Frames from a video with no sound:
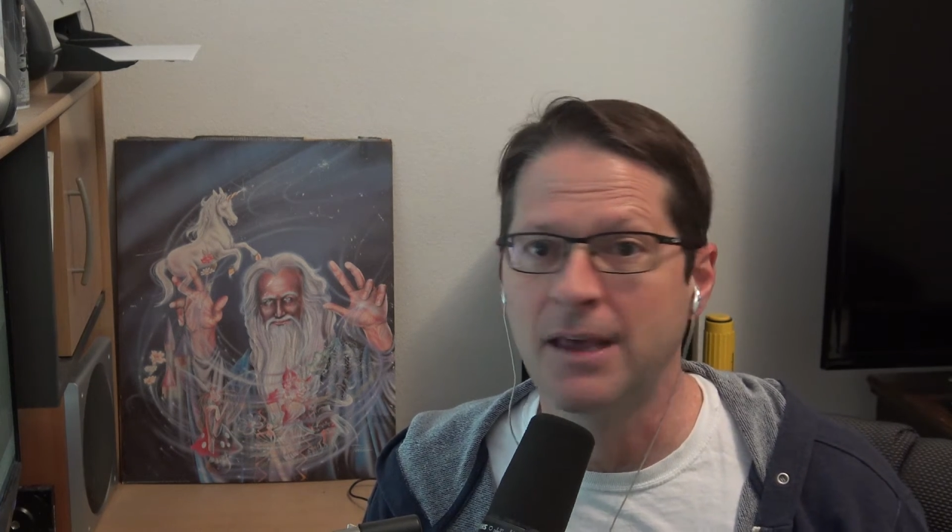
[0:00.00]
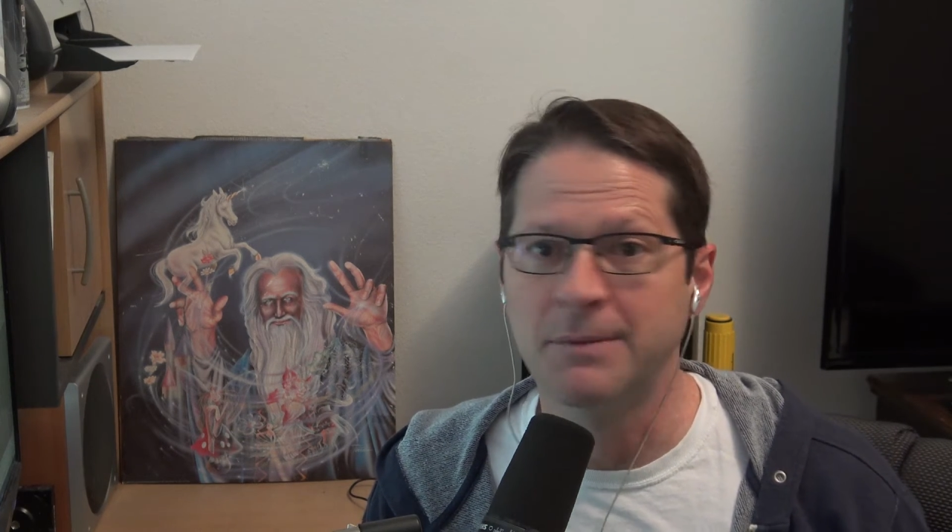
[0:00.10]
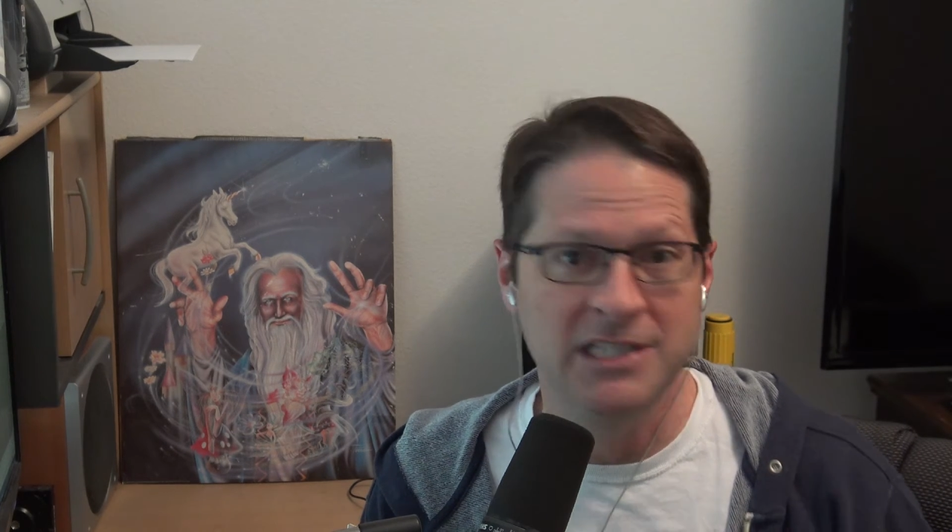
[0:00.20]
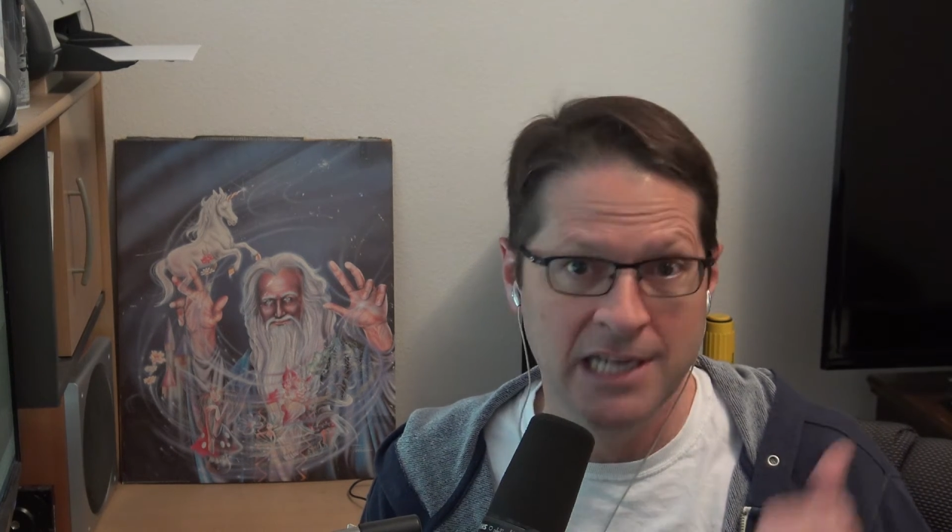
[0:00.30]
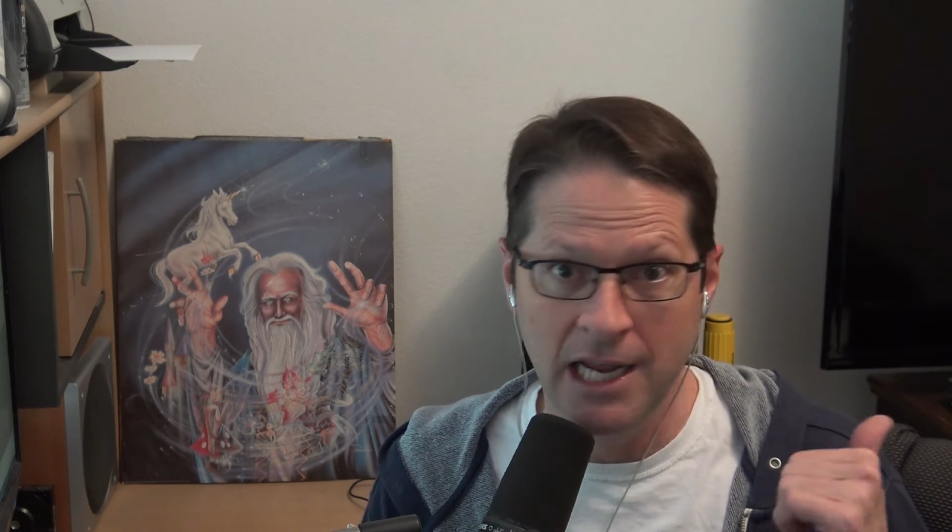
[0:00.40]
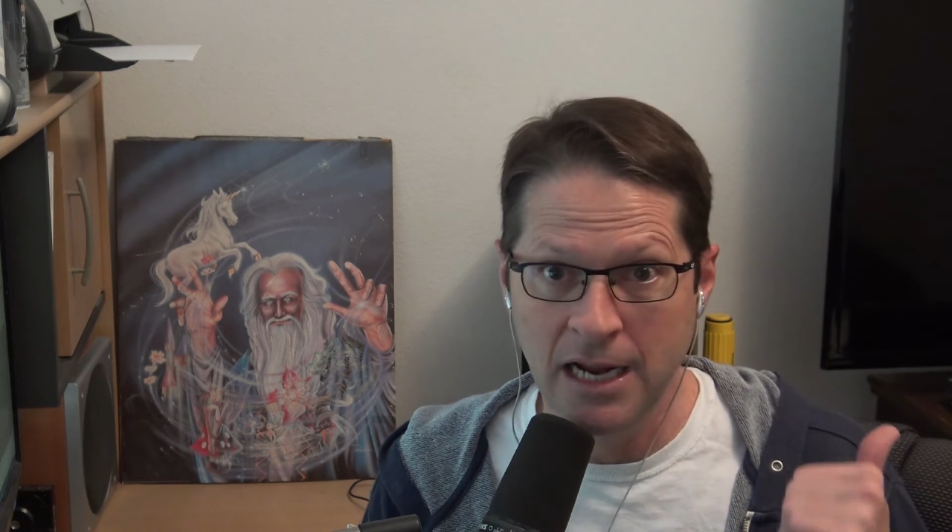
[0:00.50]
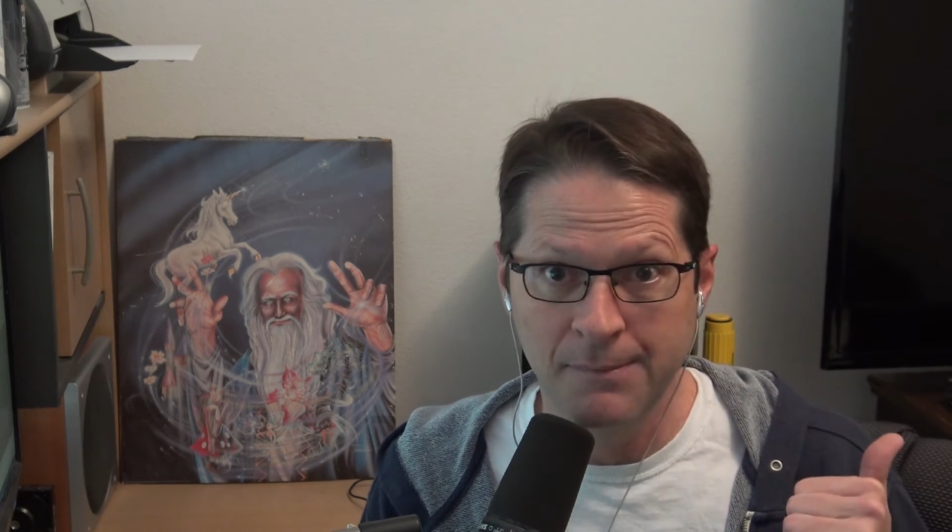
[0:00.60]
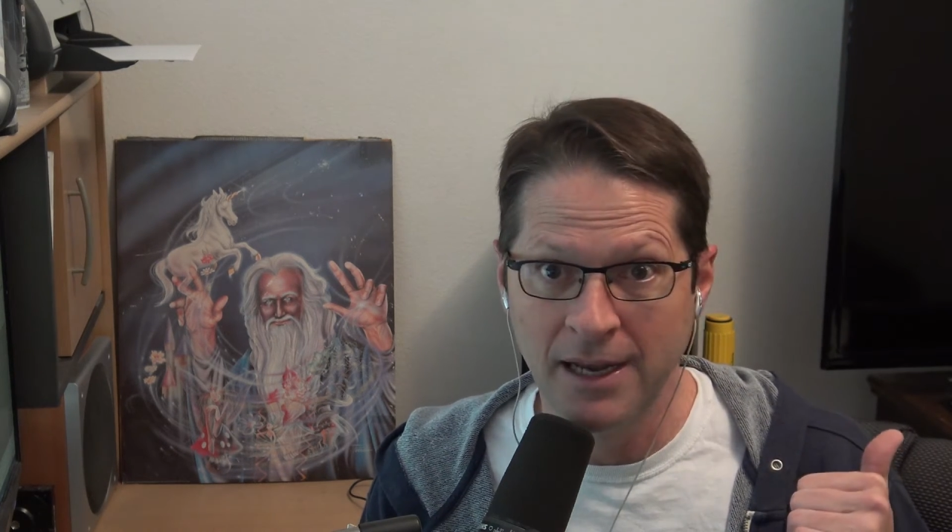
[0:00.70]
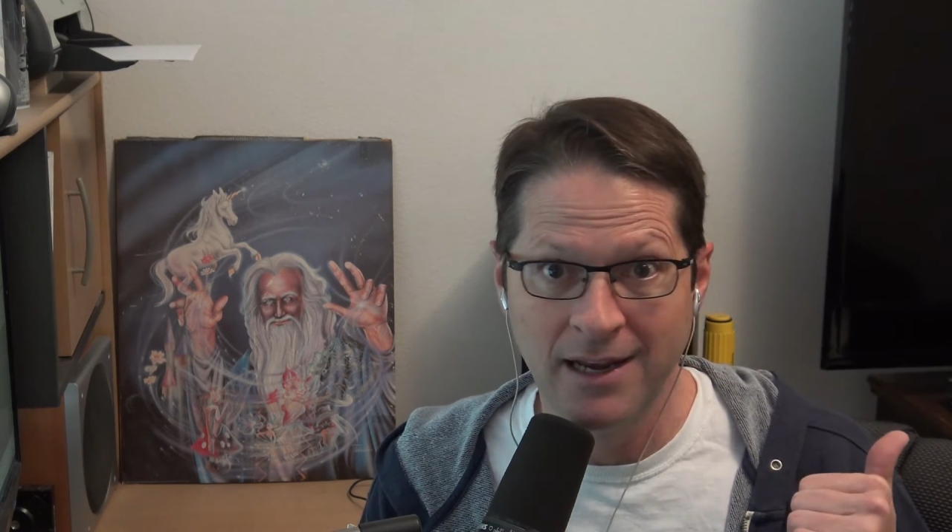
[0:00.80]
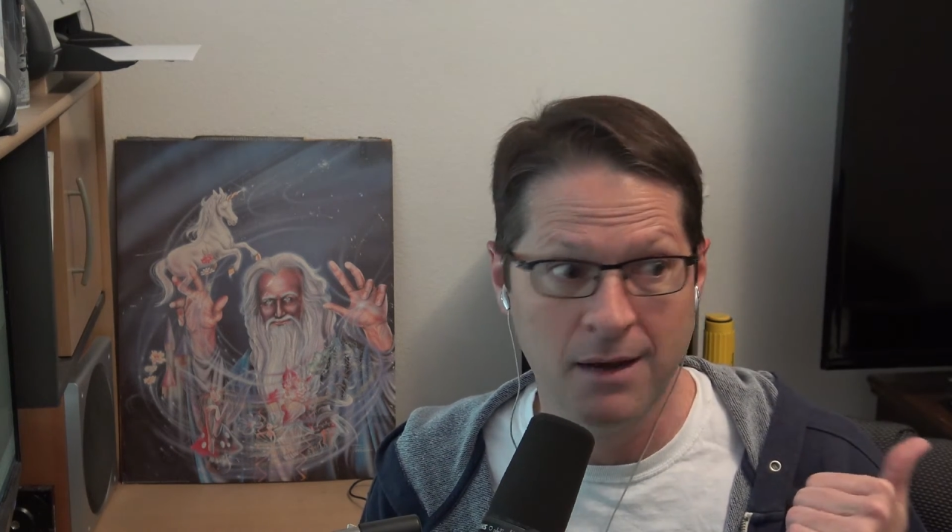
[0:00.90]
That mistake I
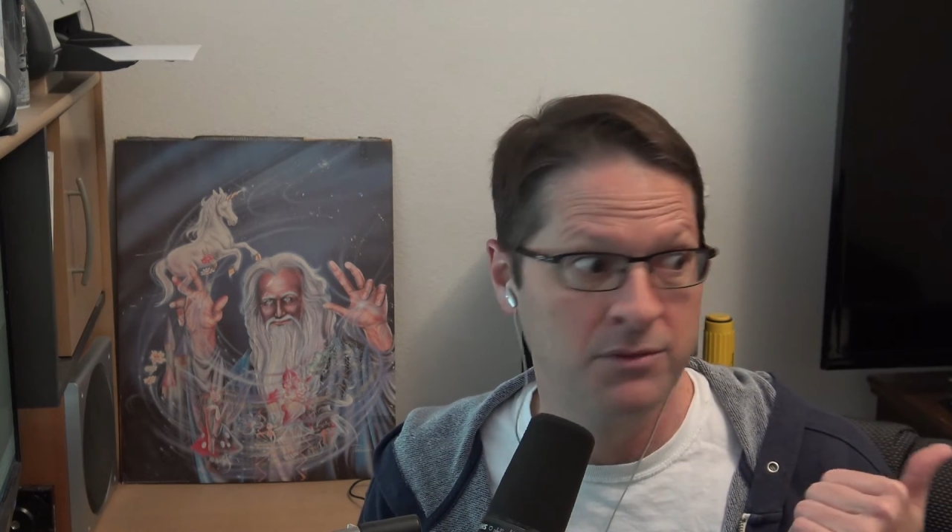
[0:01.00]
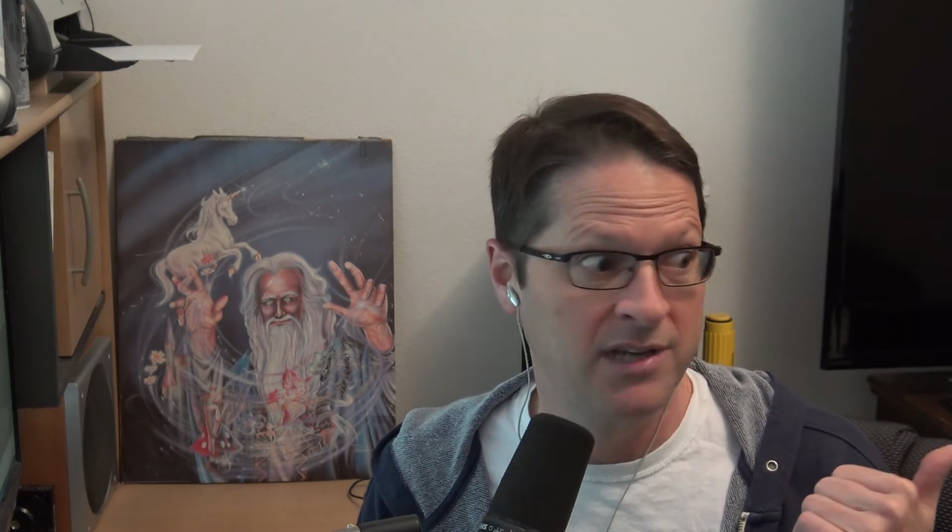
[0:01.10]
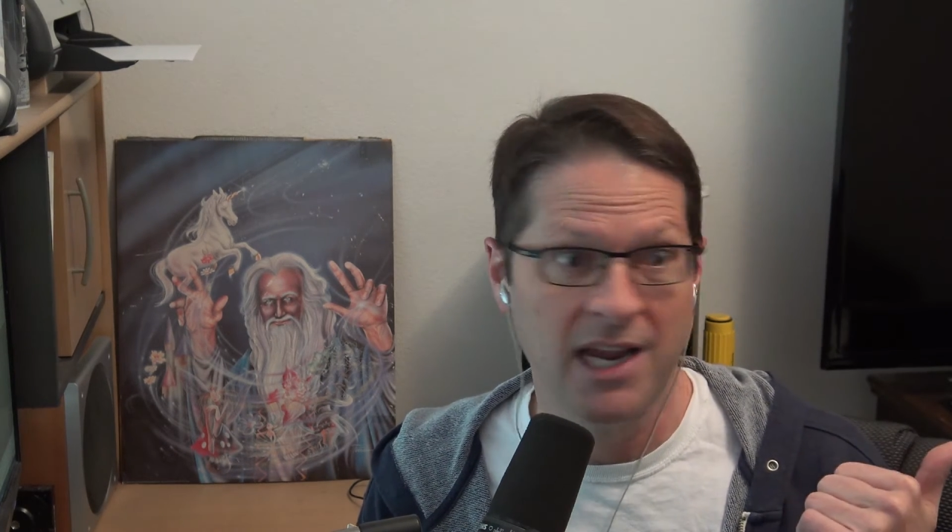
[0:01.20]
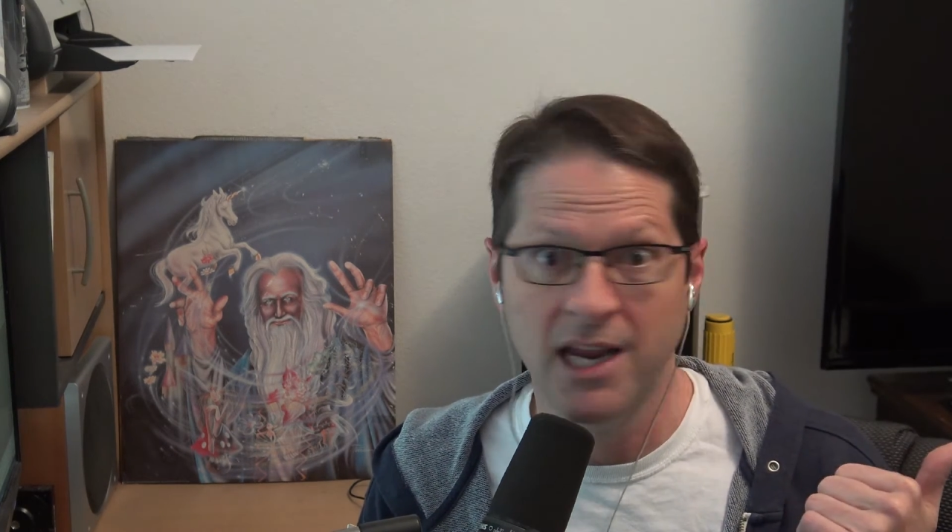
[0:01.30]
made, that was